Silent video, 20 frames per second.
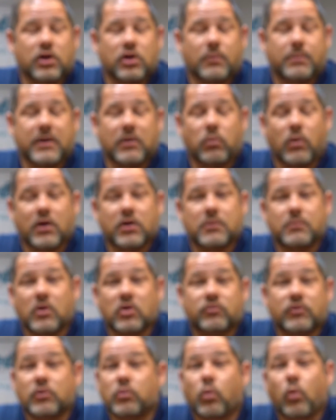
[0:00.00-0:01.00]
You'll be one of the
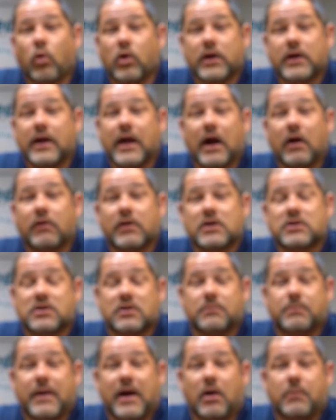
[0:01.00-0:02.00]
most rewarding areas
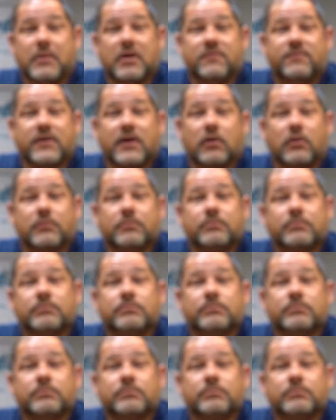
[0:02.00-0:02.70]
in biomed field.